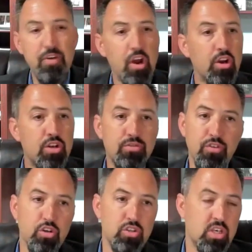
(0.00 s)
Very
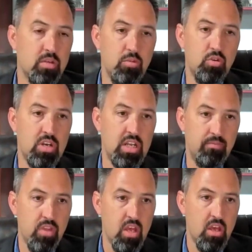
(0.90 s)
diverse
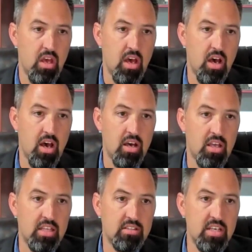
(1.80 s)
community.
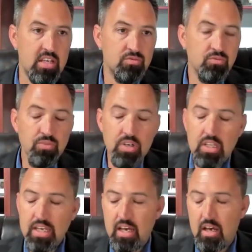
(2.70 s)
It's
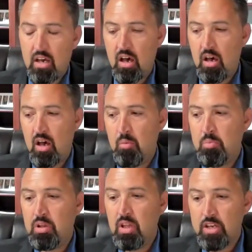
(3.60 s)
really a
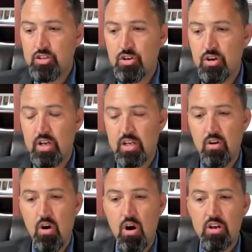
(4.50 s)
pleasure and
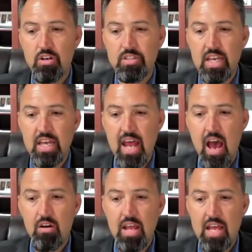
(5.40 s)
an honor to get
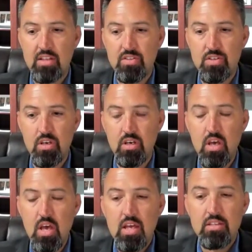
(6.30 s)
out and to